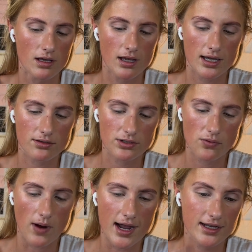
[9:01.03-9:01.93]
I don't know
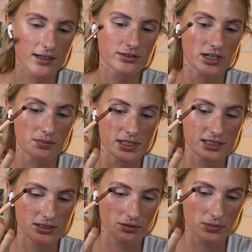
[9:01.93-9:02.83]
why it goes on me
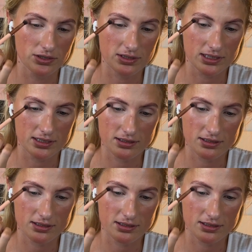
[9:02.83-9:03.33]
so muted.